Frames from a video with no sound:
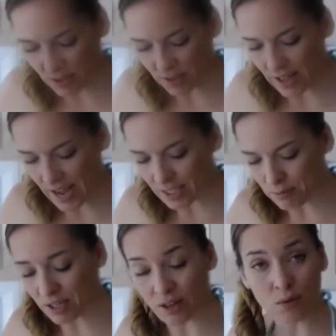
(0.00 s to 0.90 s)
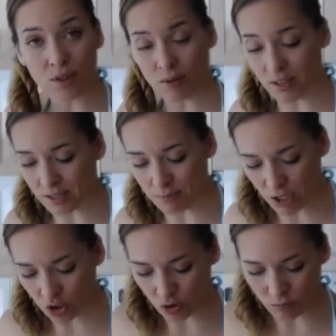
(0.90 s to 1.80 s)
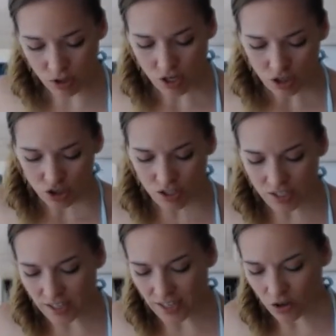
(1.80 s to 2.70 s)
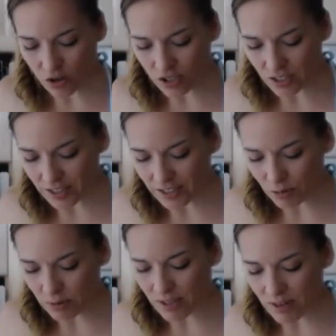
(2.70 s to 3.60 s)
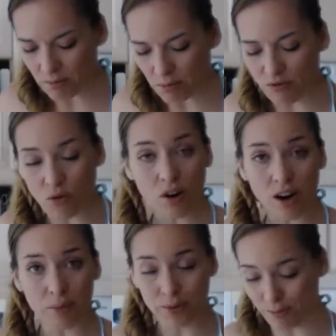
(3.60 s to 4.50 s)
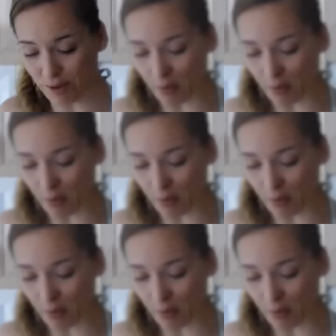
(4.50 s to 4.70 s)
them in at the last minute with these mushrooms just to get cooked a little bit before I put